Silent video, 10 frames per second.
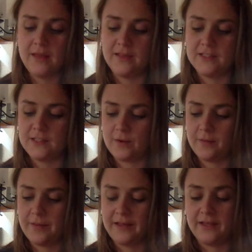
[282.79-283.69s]
This is where
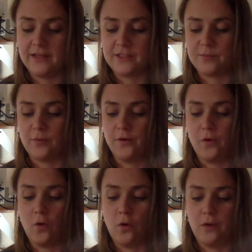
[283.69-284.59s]
Bailey explored
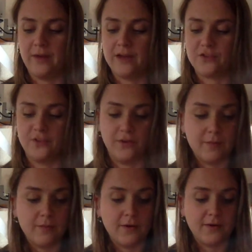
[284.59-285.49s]
whole and rational
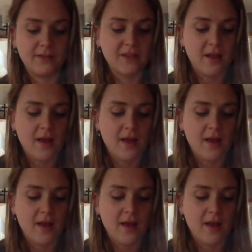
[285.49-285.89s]
numbers.